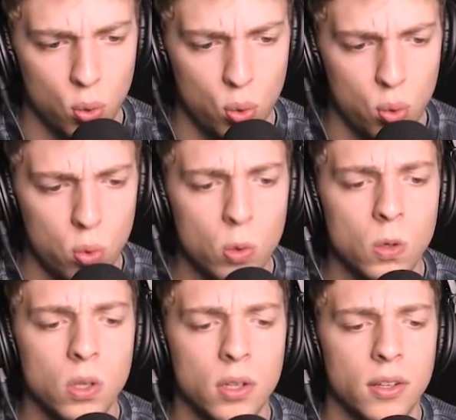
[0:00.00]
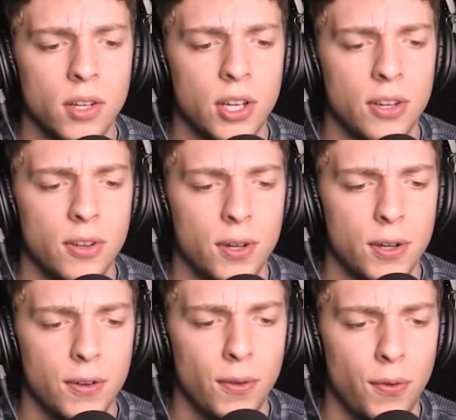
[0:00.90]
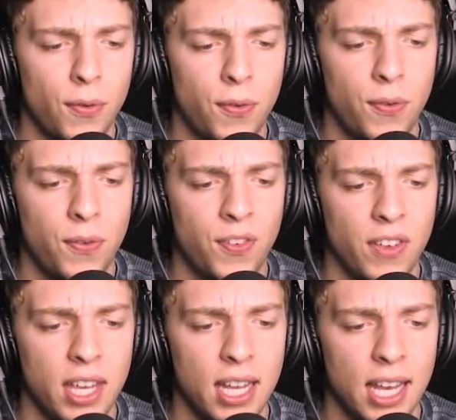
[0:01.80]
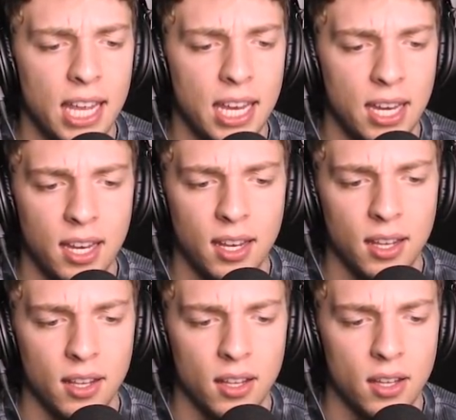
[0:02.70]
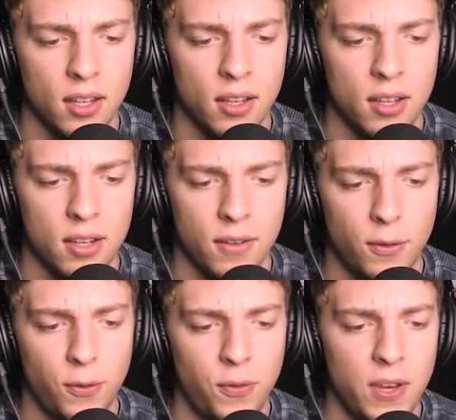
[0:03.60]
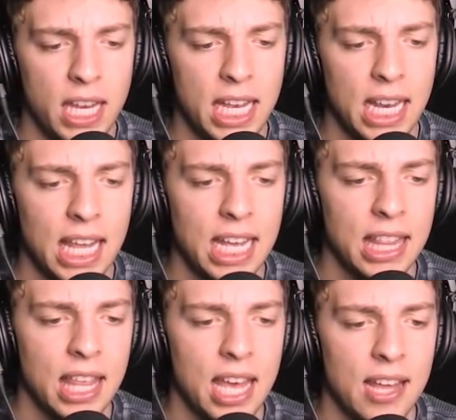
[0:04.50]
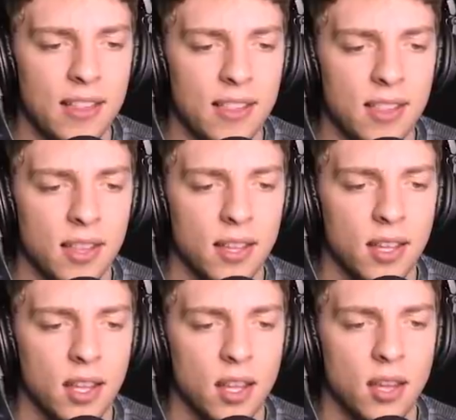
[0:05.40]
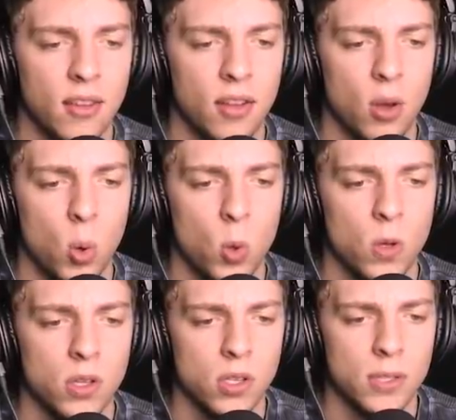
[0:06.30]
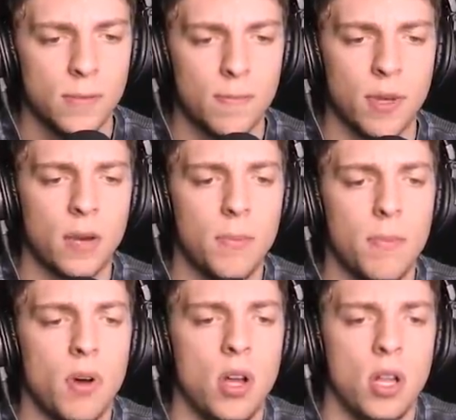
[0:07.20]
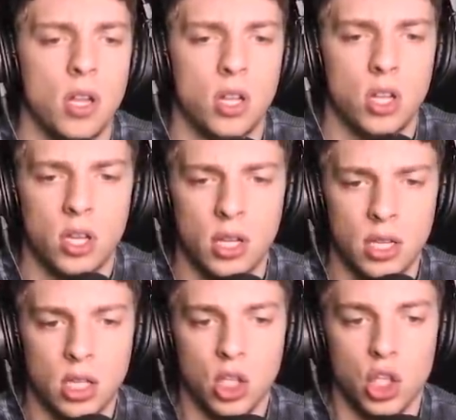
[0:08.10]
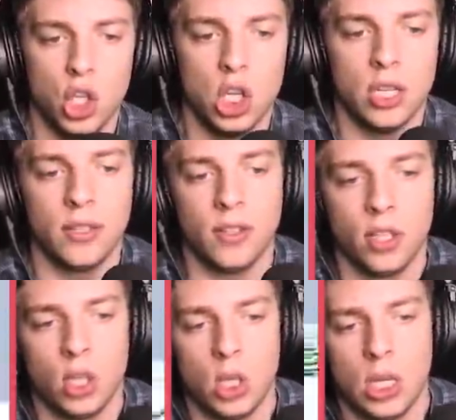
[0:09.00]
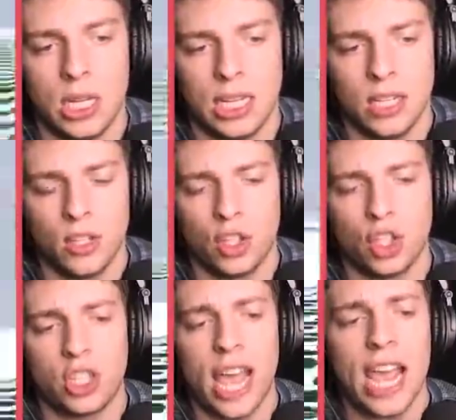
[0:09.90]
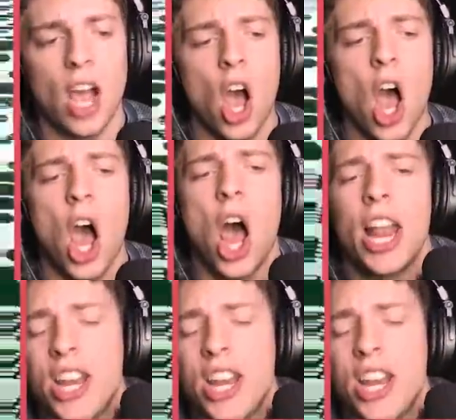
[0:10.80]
Ooh. Yeah, some people they claim like Feeling Jelly's intro is better. I'm like, I've never seen an intro Feeling on Jelly's channel. This. I know, right? I mean, what do you mean? They keep saying that. Okay, yeah, Jelly, nice. Tube. You gotta Stay get above